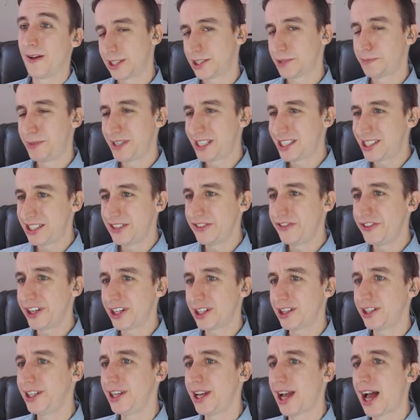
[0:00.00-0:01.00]

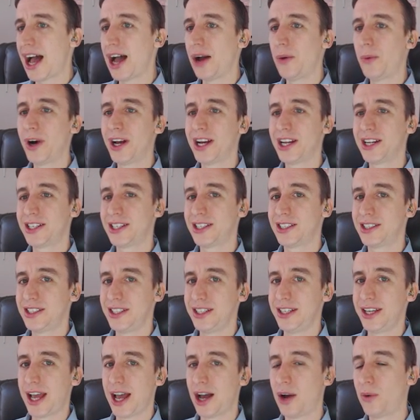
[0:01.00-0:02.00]
Specifically, I wanted to
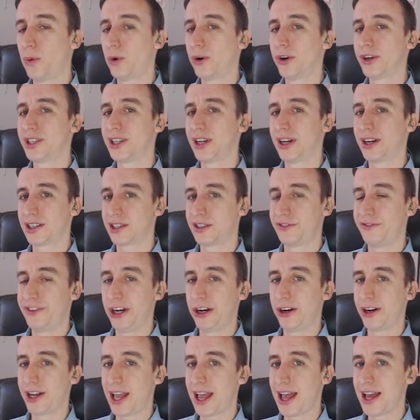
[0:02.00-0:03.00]
see how Wortox
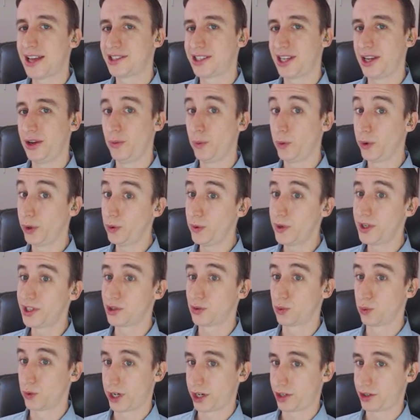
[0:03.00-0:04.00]
fared as a
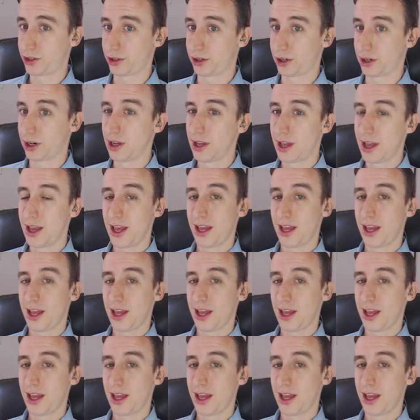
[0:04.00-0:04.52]
Ruins Rusher.